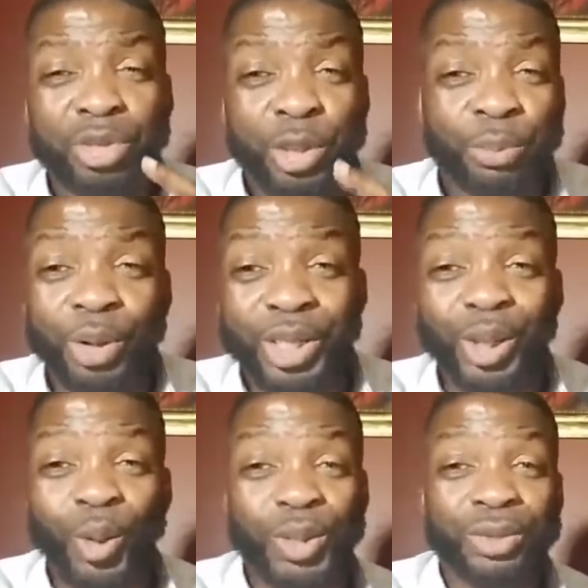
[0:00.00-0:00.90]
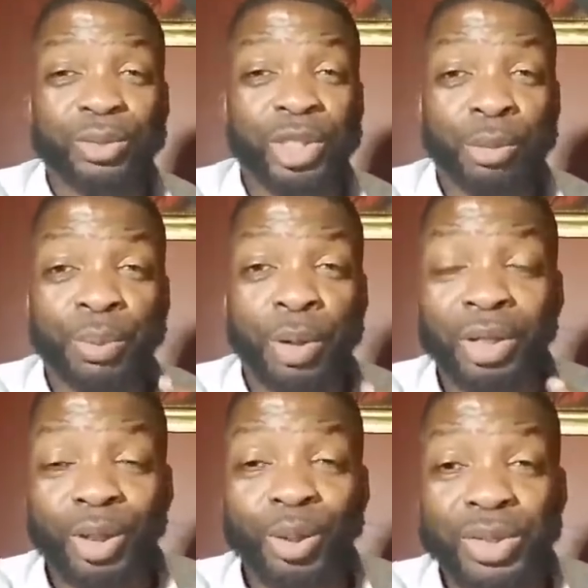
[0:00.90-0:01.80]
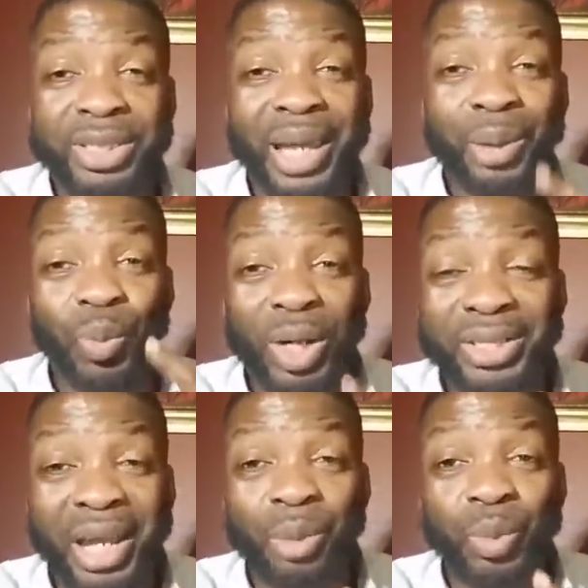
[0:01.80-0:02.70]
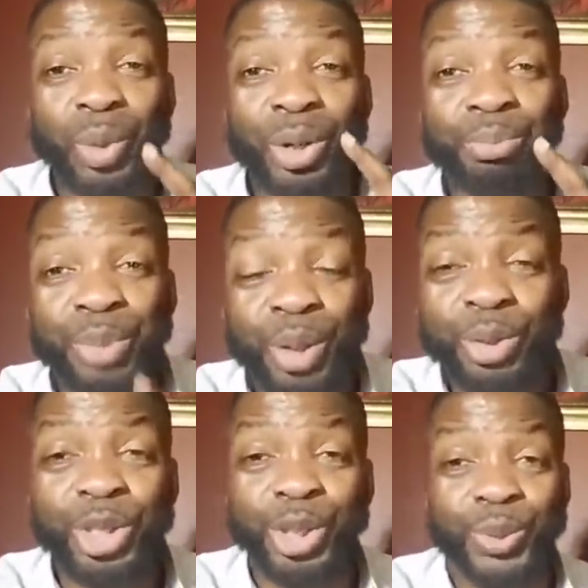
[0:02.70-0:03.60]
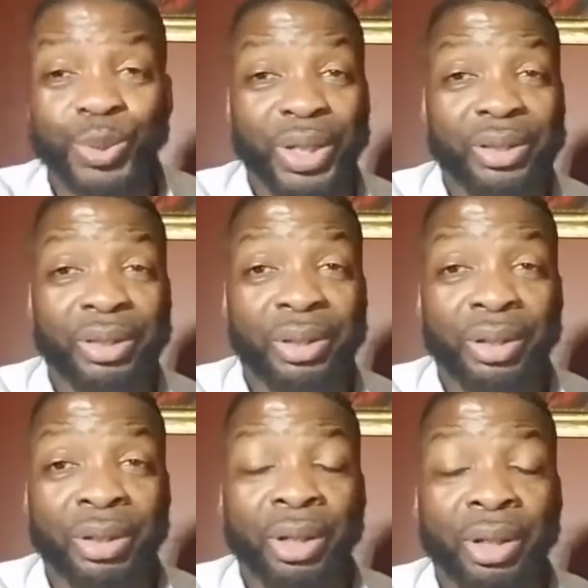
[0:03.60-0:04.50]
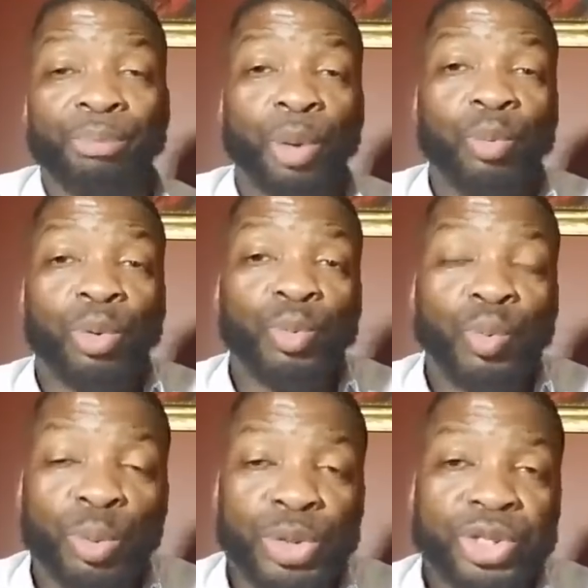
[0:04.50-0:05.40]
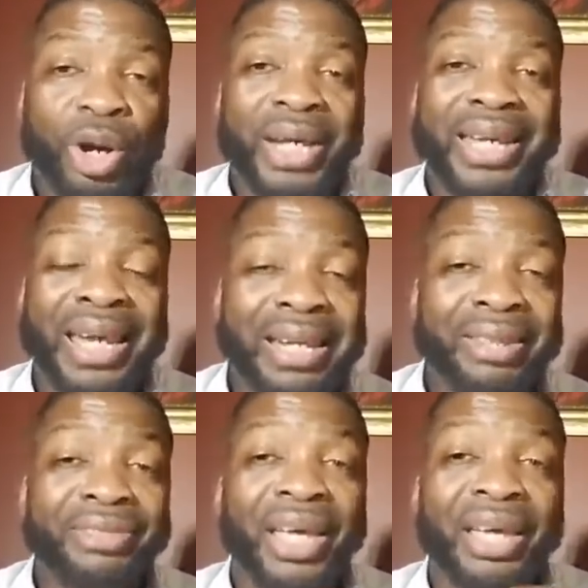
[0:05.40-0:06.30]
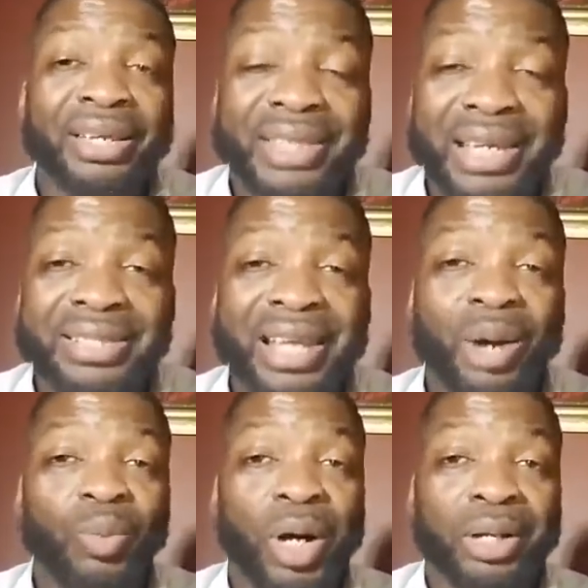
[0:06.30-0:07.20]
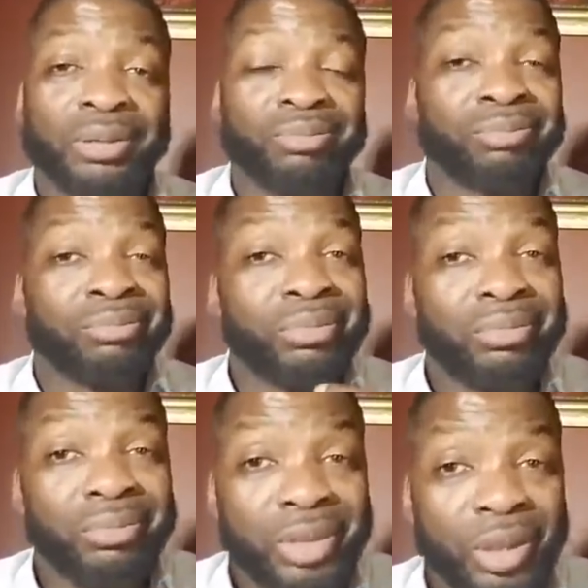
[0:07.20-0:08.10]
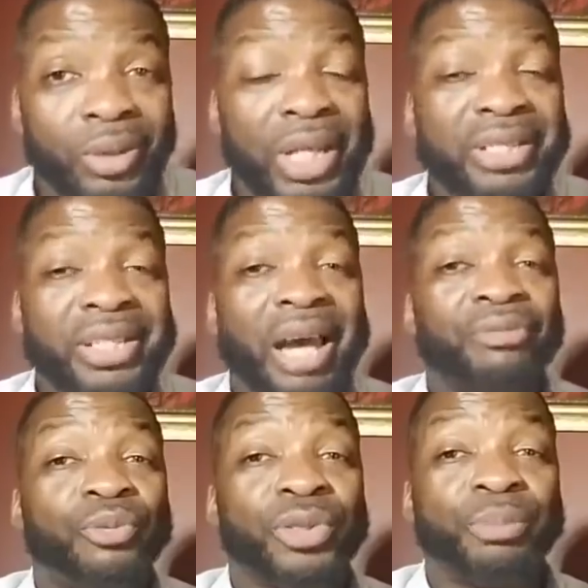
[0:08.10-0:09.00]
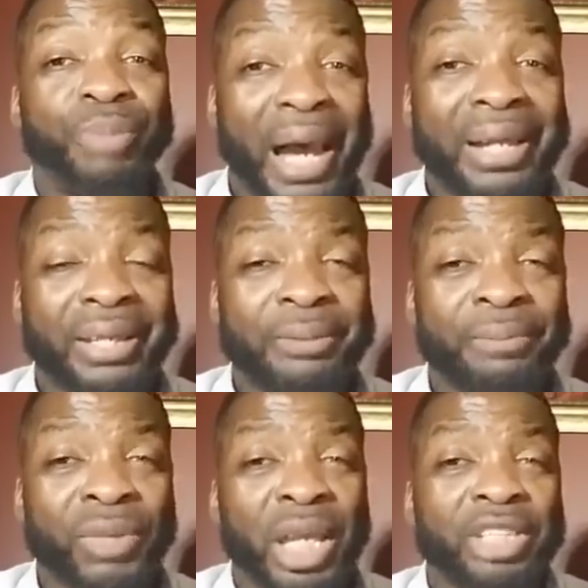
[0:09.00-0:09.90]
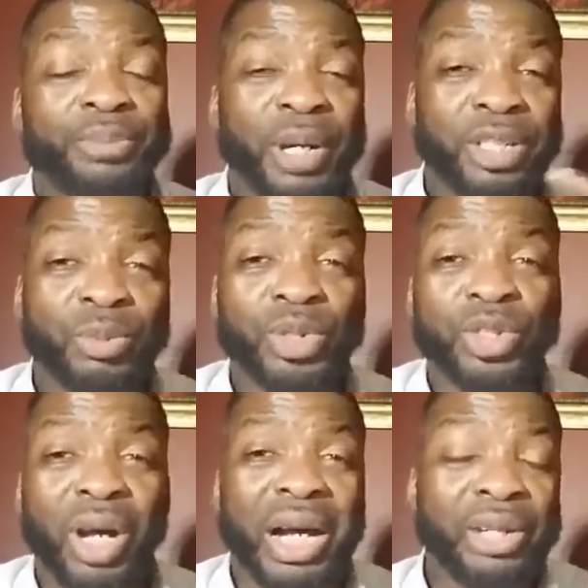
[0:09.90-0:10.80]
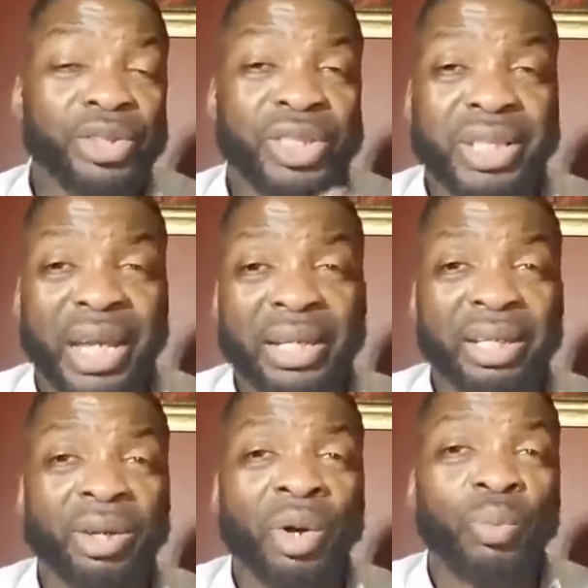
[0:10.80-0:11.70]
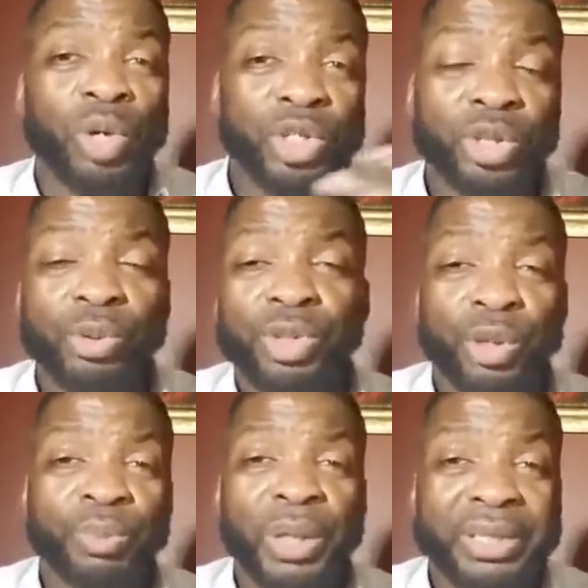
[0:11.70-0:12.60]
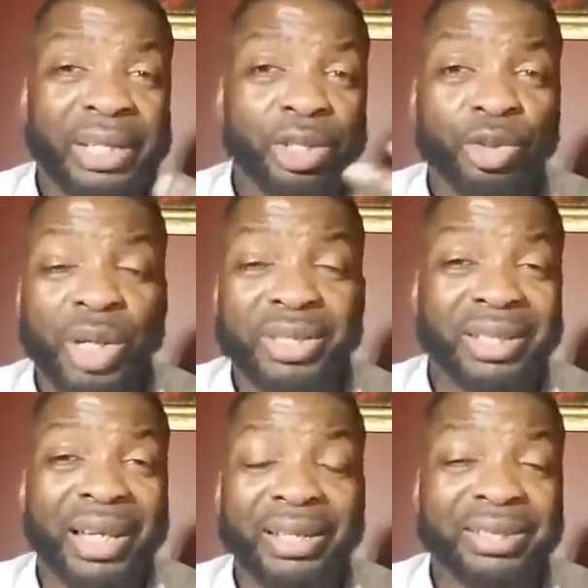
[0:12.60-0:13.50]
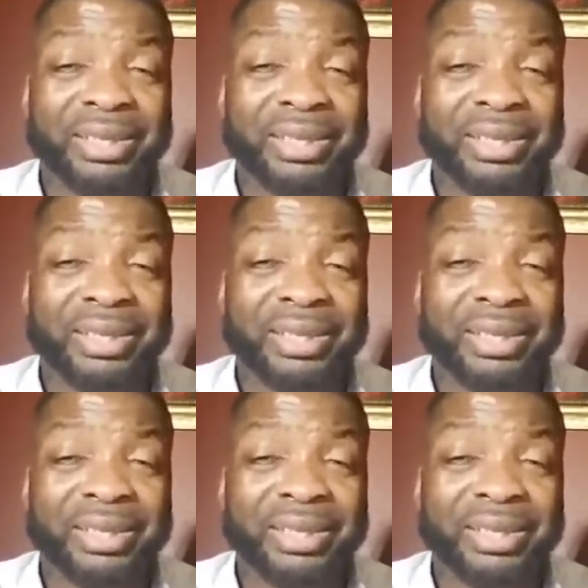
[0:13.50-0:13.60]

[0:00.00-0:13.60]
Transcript: tuberculosis at one time we were immune to it, but when we start eating things that's not that's not for the body, especially when you start understanding what took place at the transatlantic